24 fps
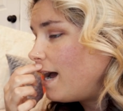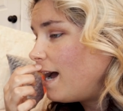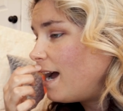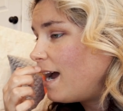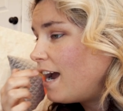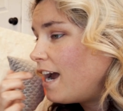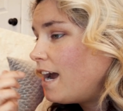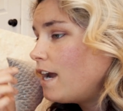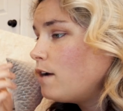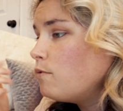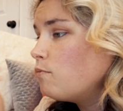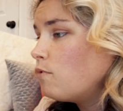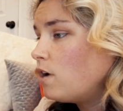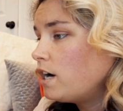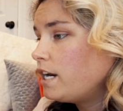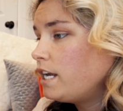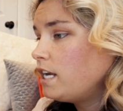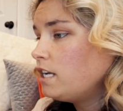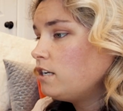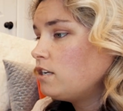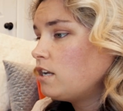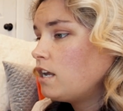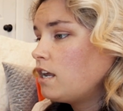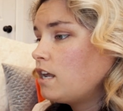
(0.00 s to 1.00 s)
I
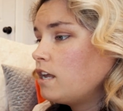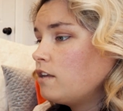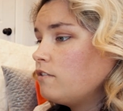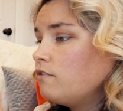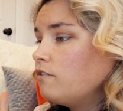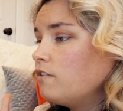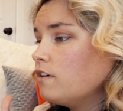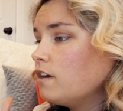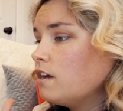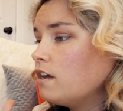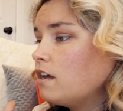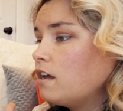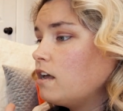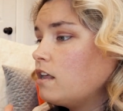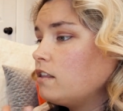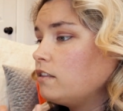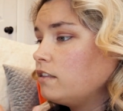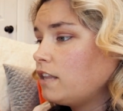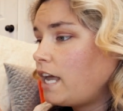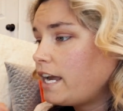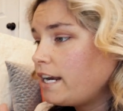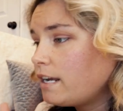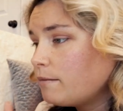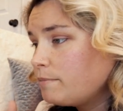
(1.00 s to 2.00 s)
wanted the
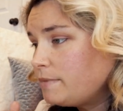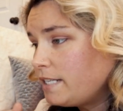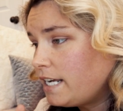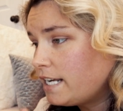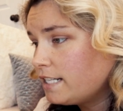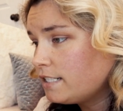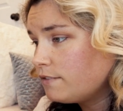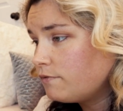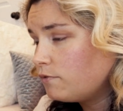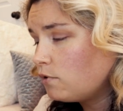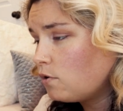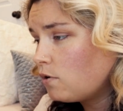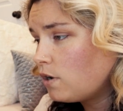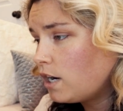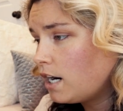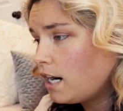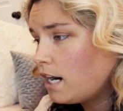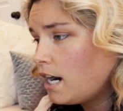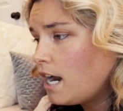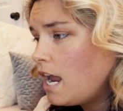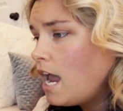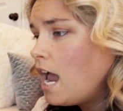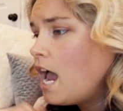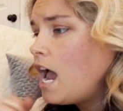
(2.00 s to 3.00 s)
light up dance
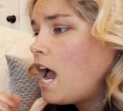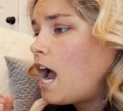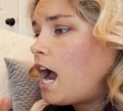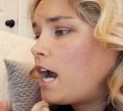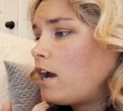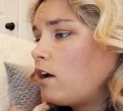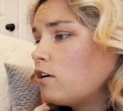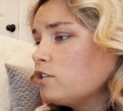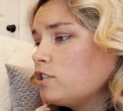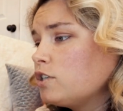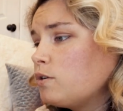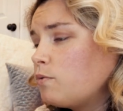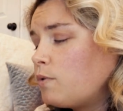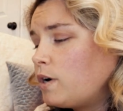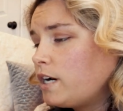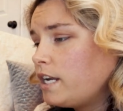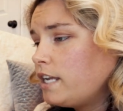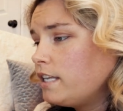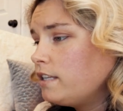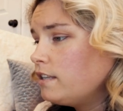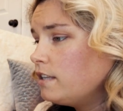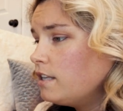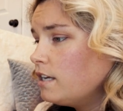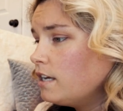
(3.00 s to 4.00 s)
floor. I also
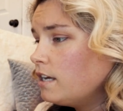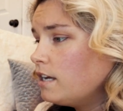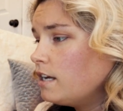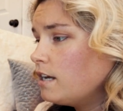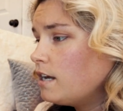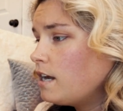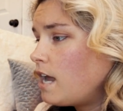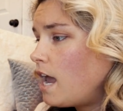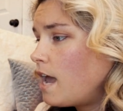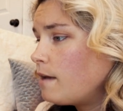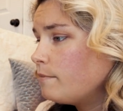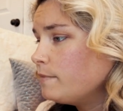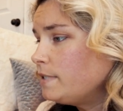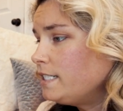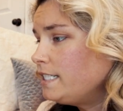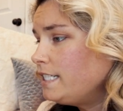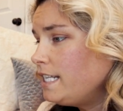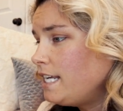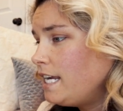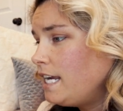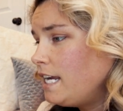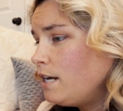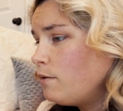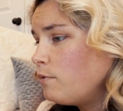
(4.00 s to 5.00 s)
wanted the
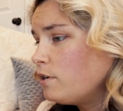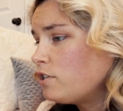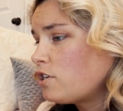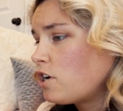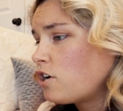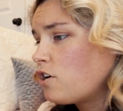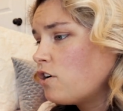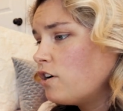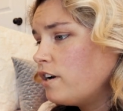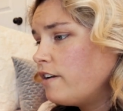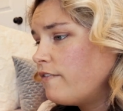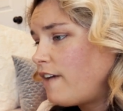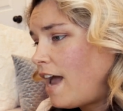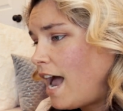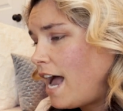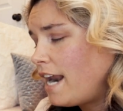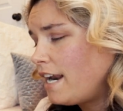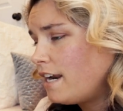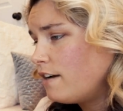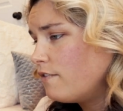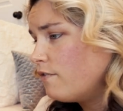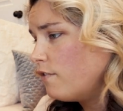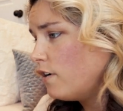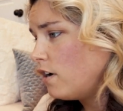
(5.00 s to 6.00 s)
MC, which I could have
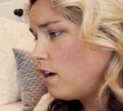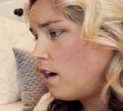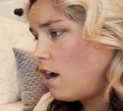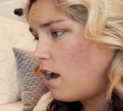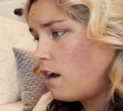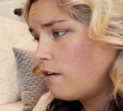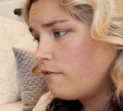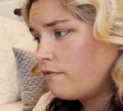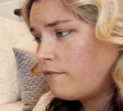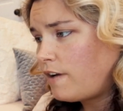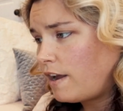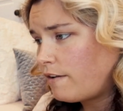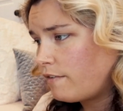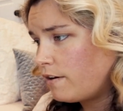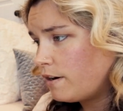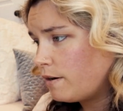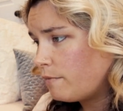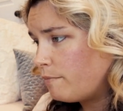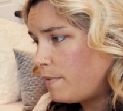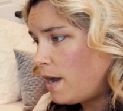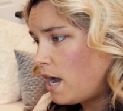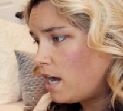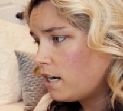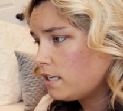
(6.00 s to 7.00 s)
added for
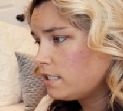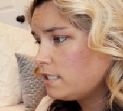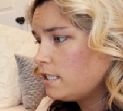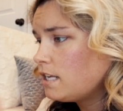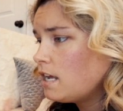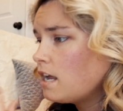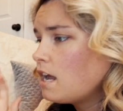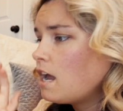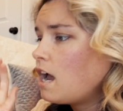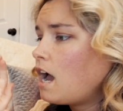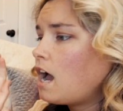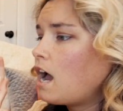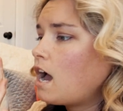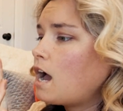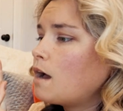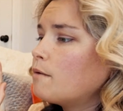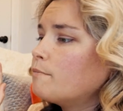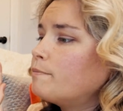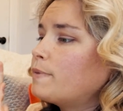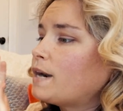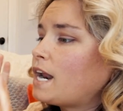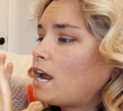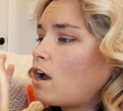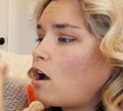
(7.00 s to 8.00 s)
500 bucks
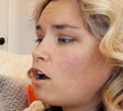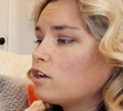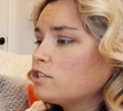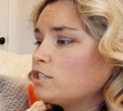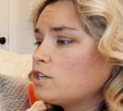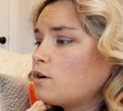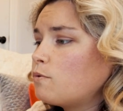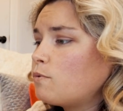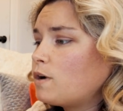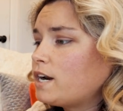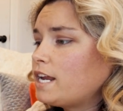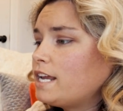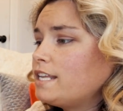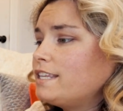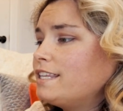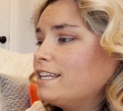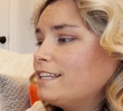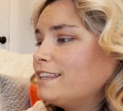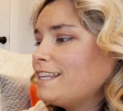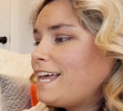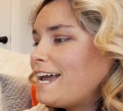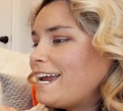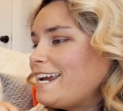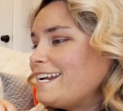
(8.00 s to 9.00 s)
um, but I also wanted
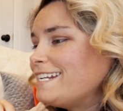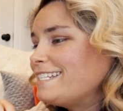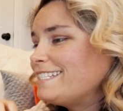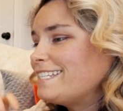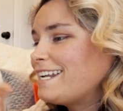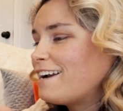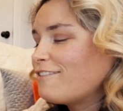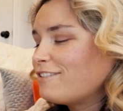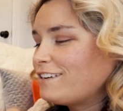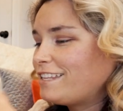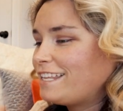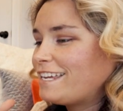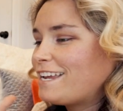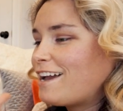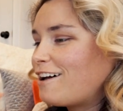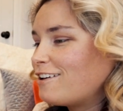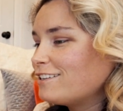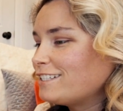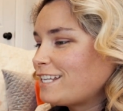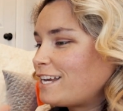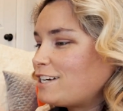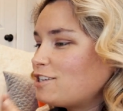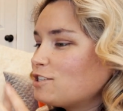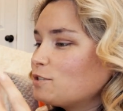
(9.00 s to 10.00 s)
the lights and everything
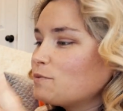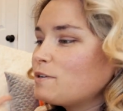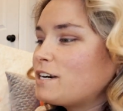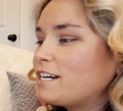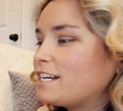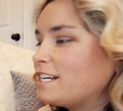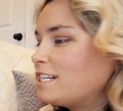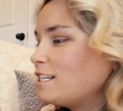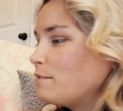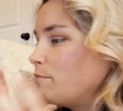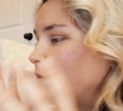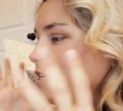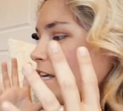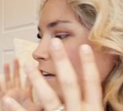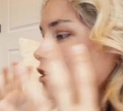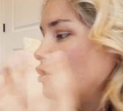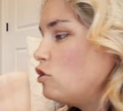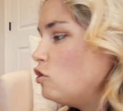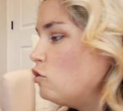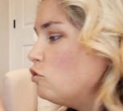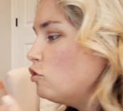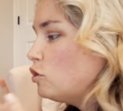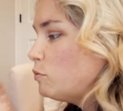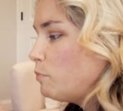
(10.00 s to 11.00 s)
else. I just wanted it to be a
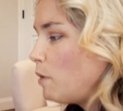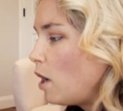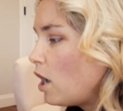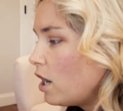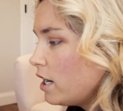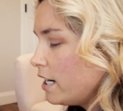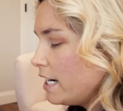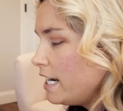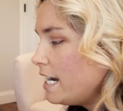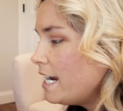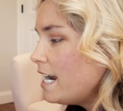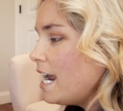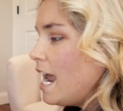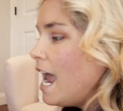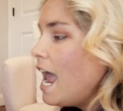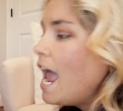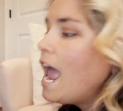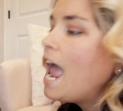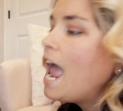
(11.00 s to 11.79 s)
huge party